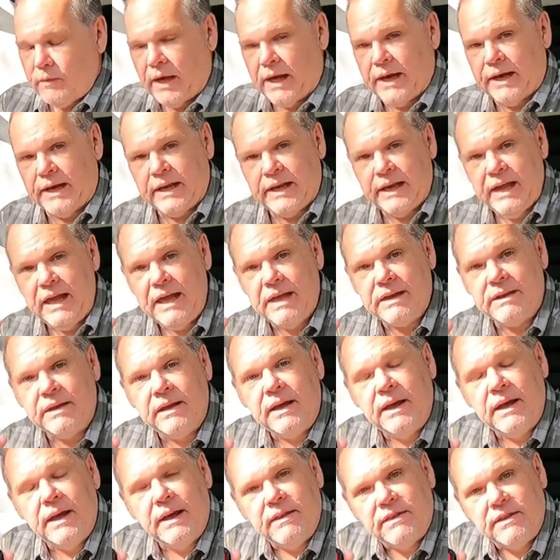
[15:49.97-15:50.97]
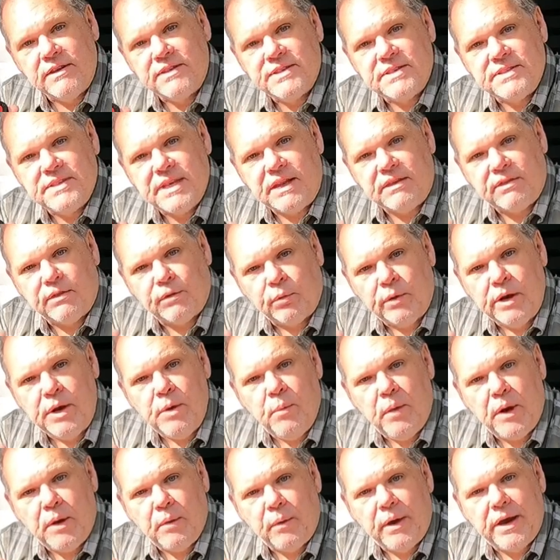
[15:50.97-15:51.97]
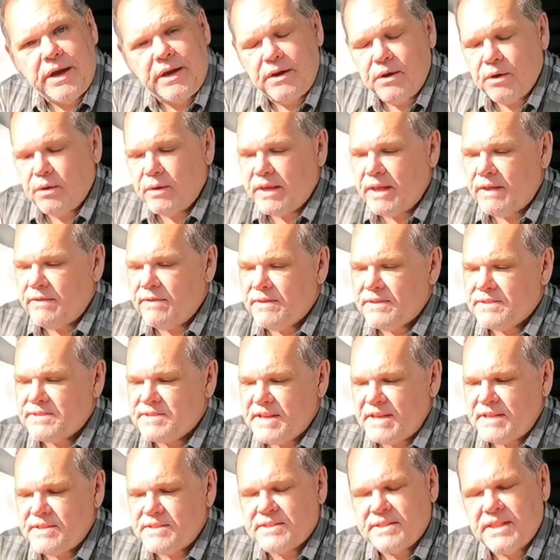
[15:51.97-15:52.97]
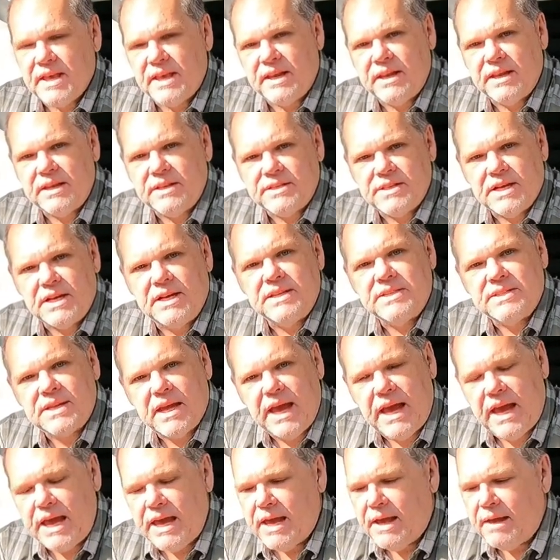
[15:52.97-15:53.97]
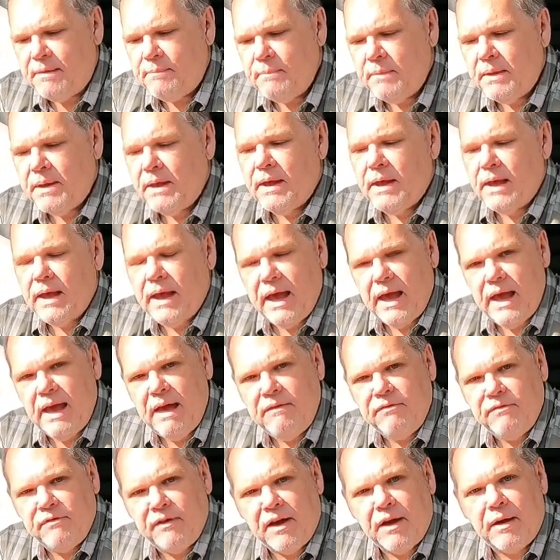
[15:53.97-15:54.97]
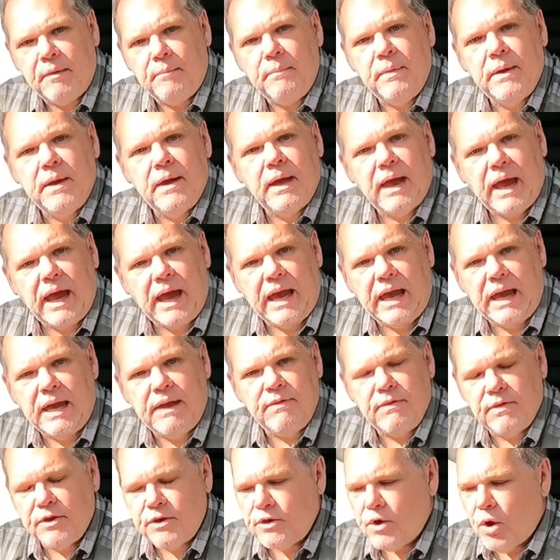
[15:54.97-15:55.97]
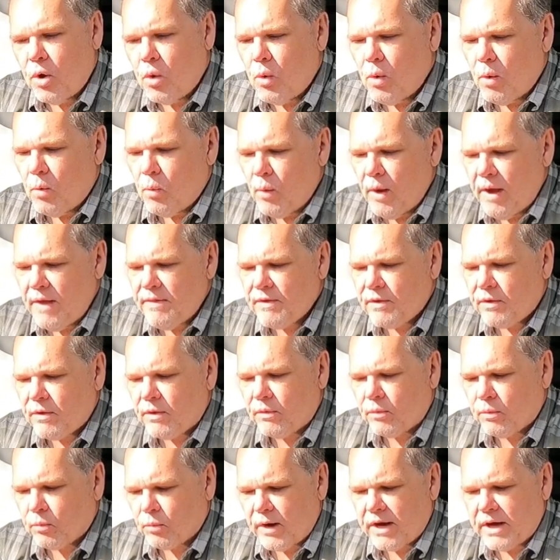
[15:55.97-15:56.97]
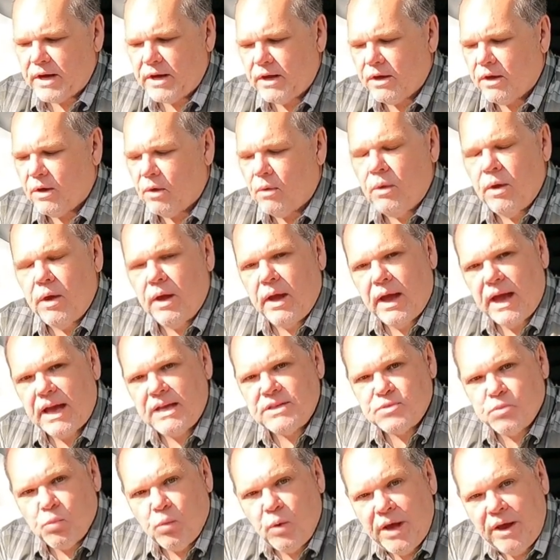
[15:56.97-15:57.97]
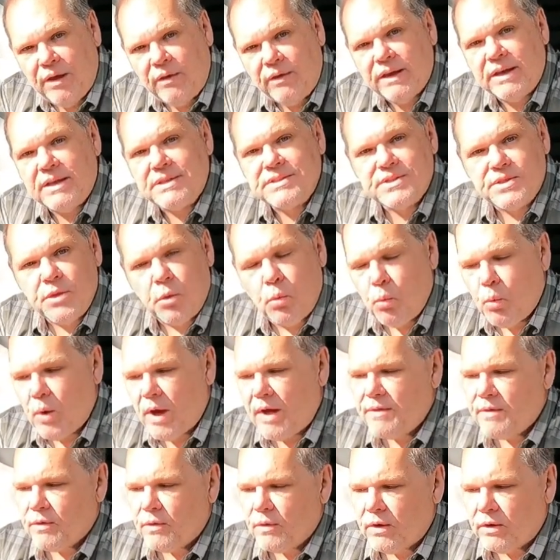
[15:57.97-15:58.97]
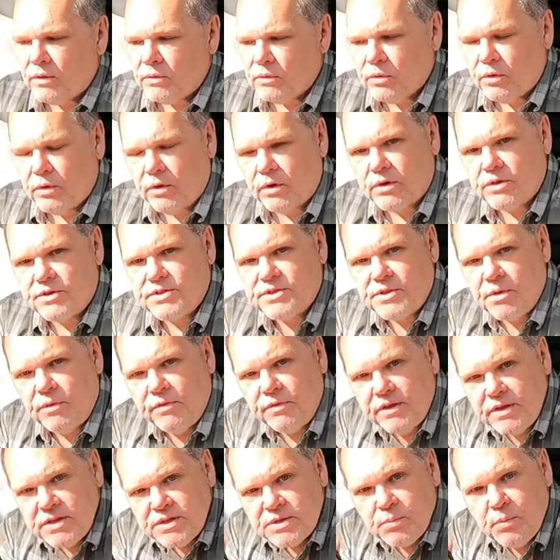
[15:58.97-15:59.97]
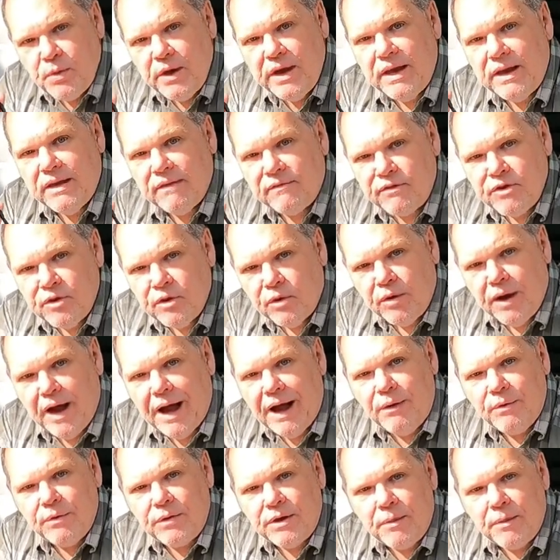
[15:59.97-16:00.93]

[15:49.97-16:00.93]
And again, this is a three-way radio in the sense that it does AM, FM, and the NOAA weather radio, as well as the weather alert. So this way, if you're out